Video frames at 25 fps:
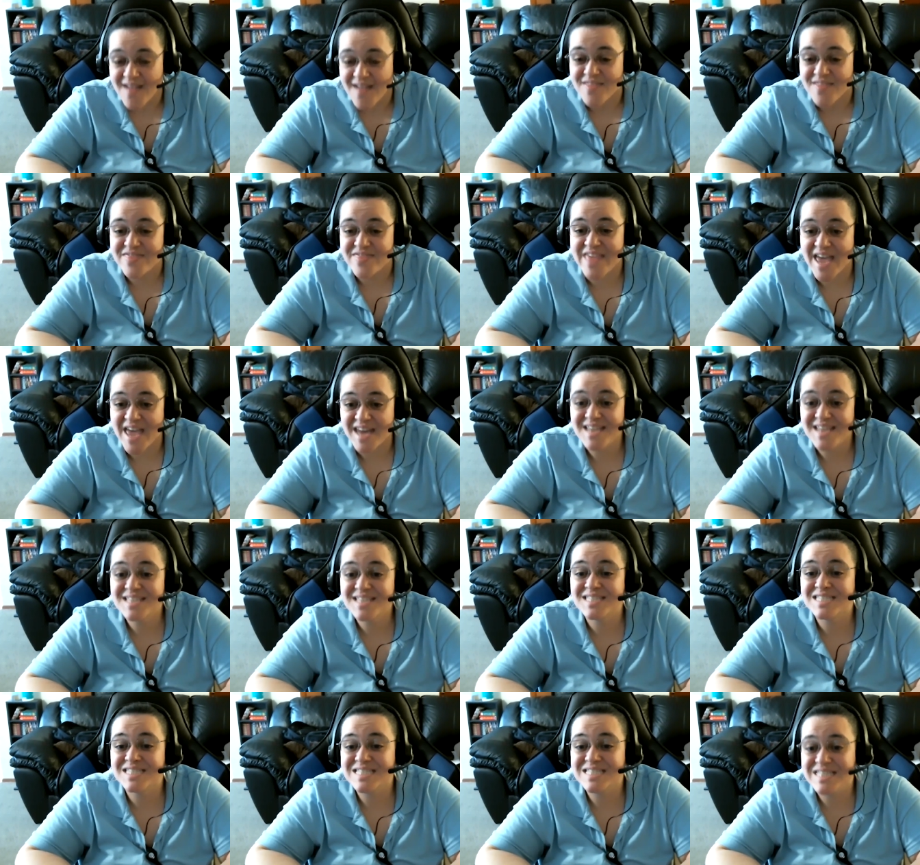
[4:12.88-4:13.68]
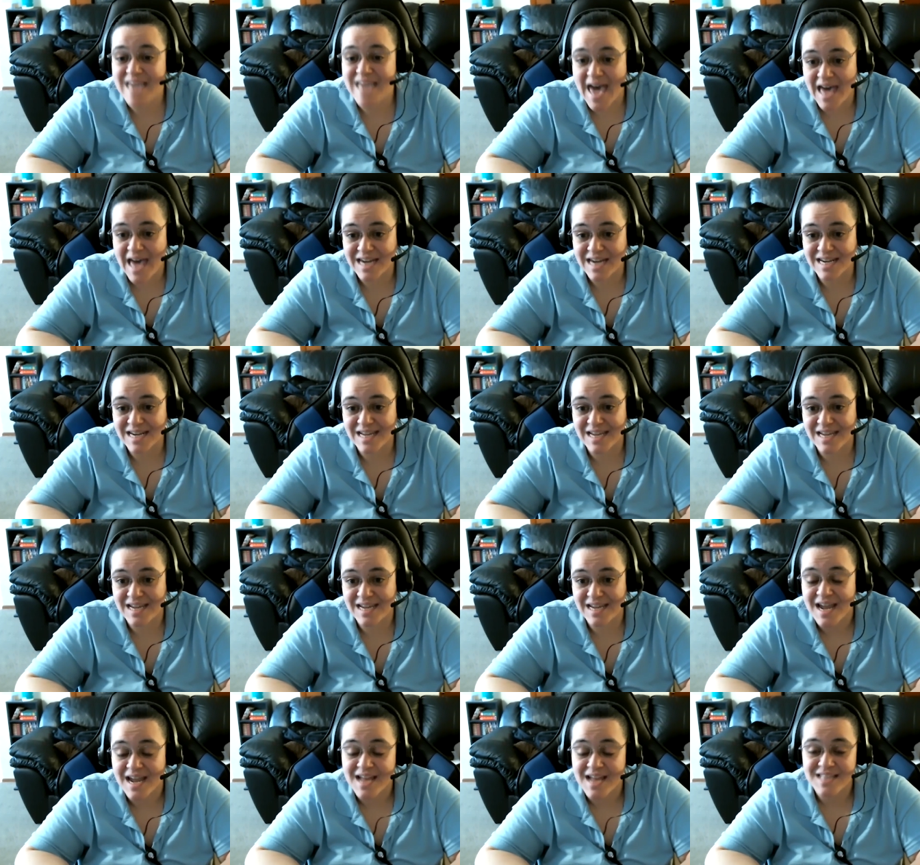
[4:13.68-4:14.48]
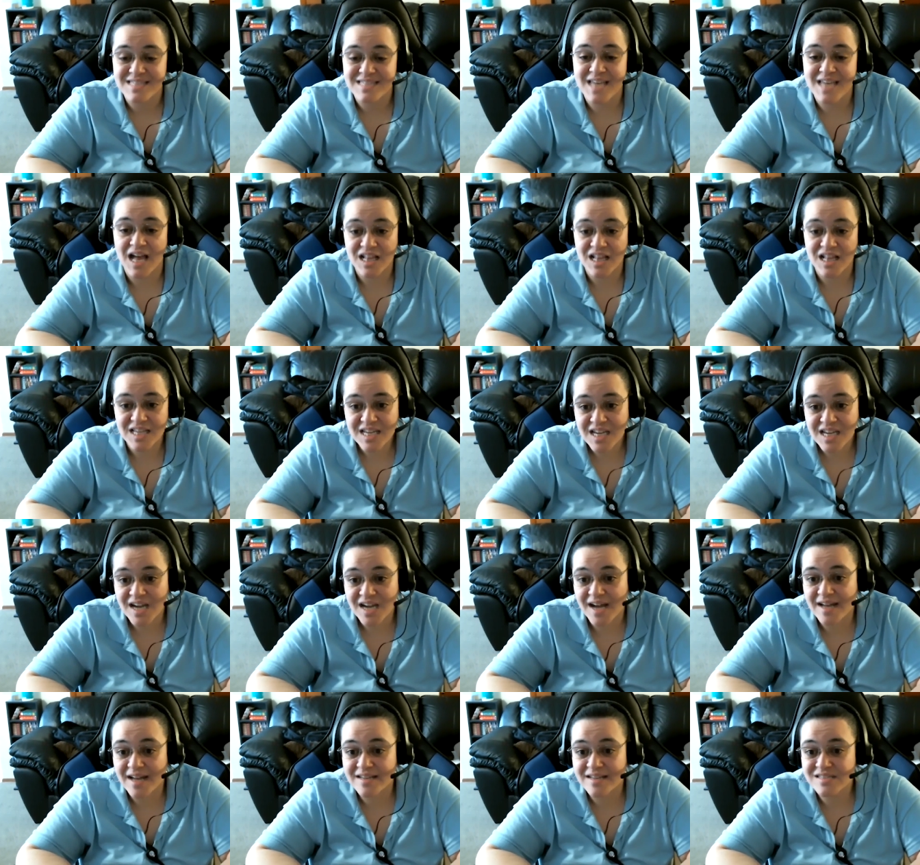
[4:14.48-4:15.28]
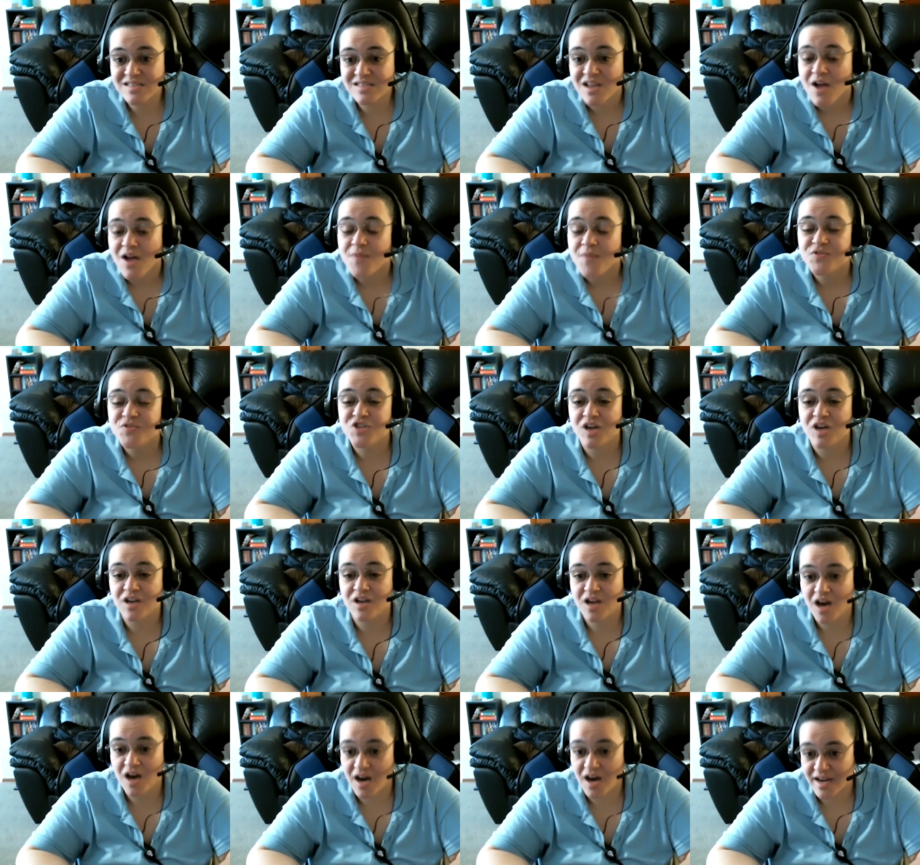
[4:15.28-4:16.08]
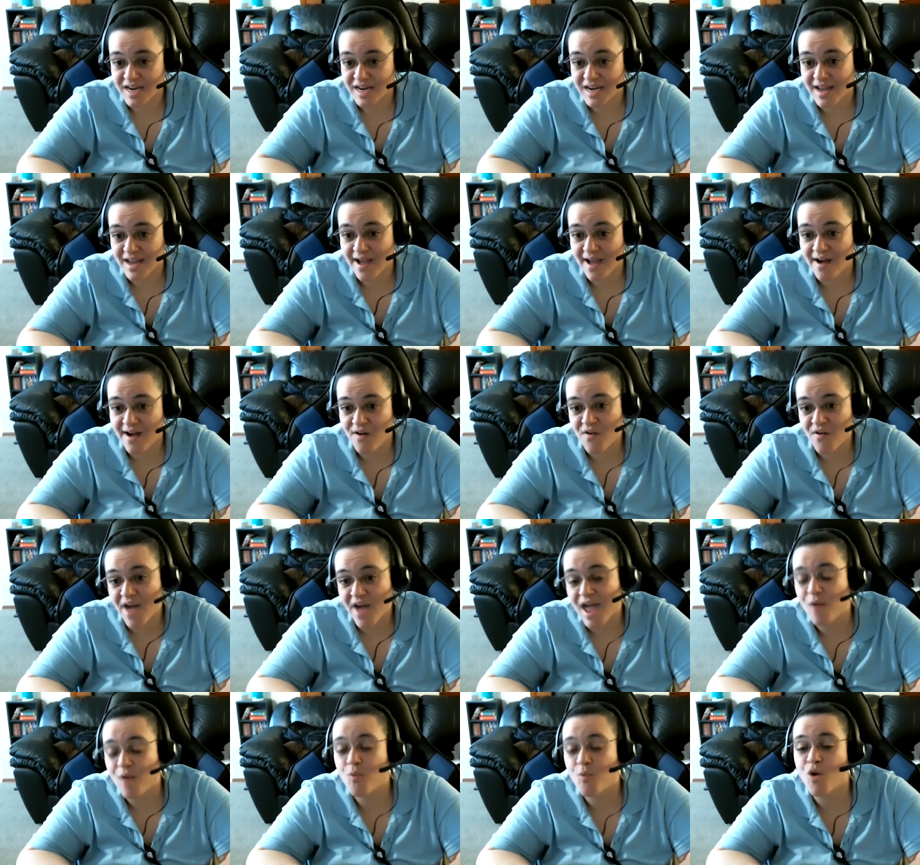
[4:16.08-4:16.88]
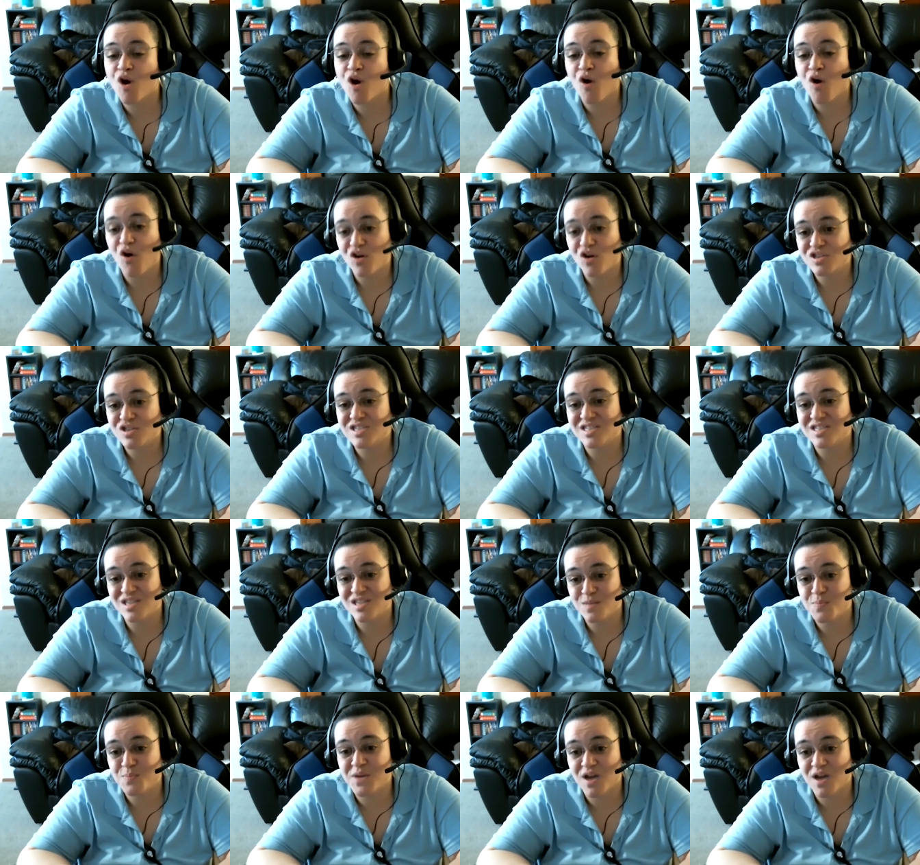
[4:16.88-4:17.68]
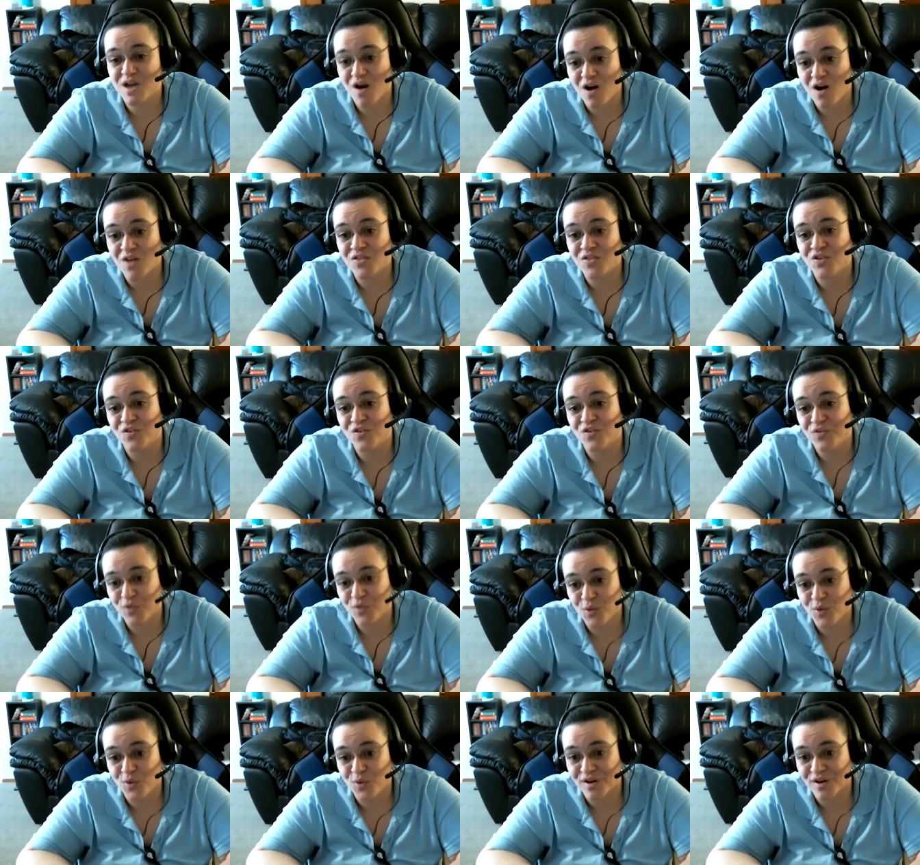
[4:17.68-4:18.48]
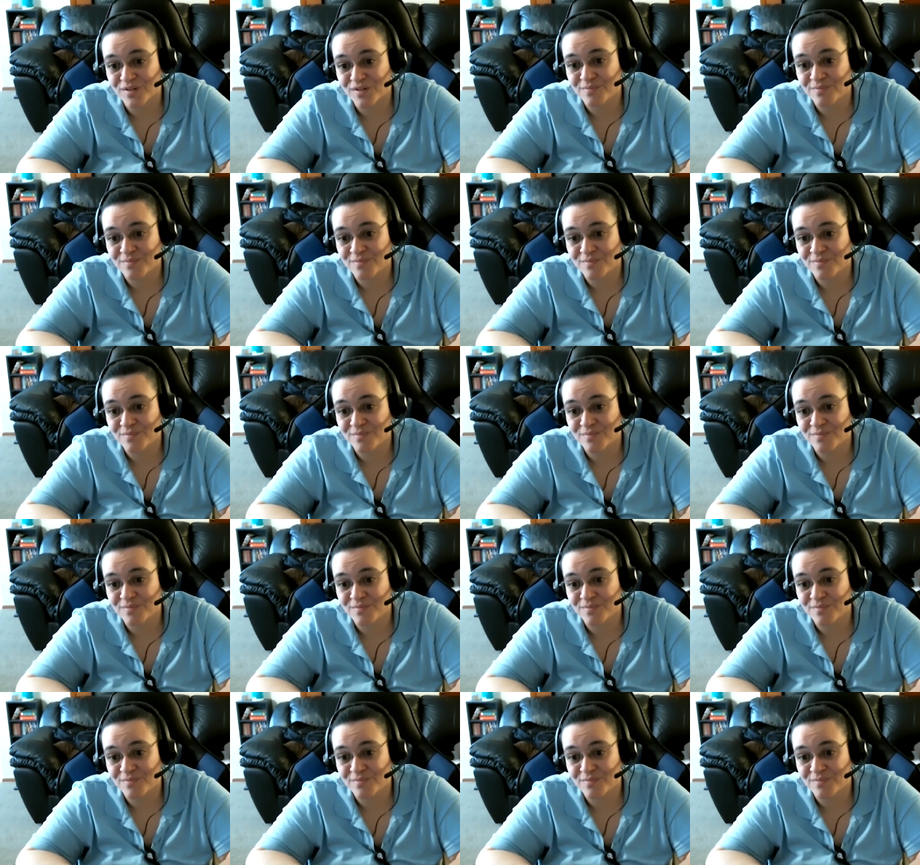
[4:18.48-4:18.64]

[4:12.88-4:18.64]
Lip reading: that is Daddy telling us to cut it out, and we're all sleeping on the floor.